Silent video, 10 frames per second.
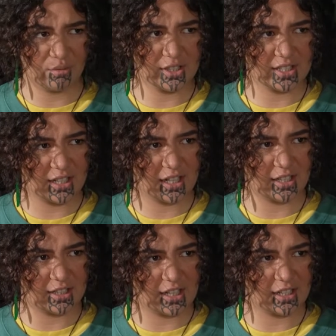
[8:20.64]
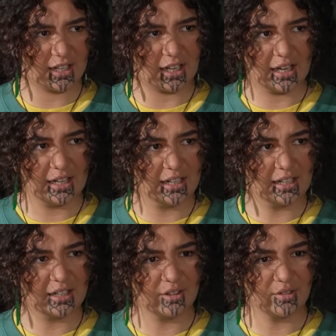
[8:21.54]
was another thing, yeah. and
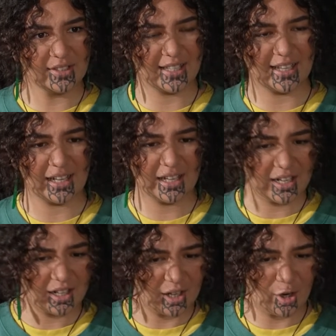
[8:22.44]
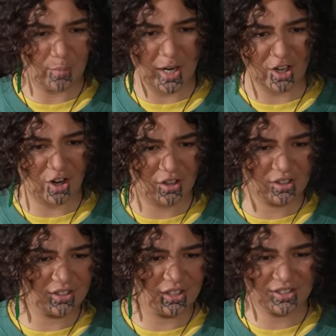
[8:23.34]
it was like, oh my
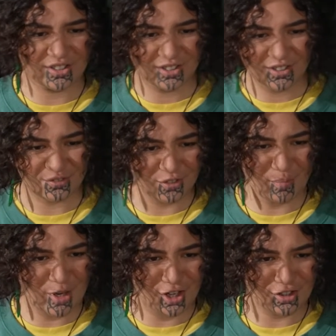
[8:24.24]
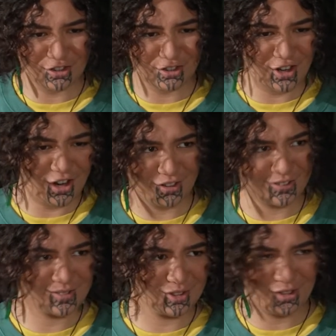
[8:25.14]
god, these feminists
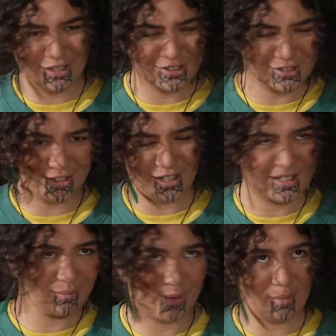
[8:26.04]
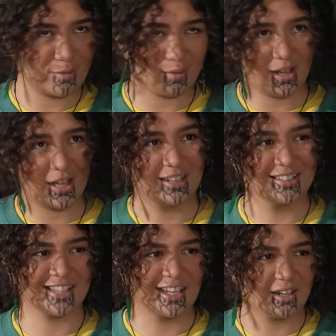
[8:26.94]
um, doing this and that and blah blah blah, and
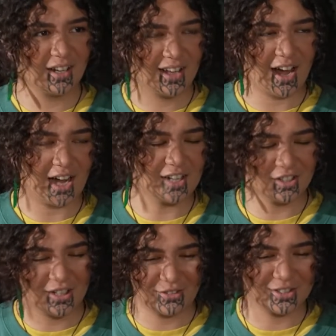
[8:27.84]
it's like. I didn't have a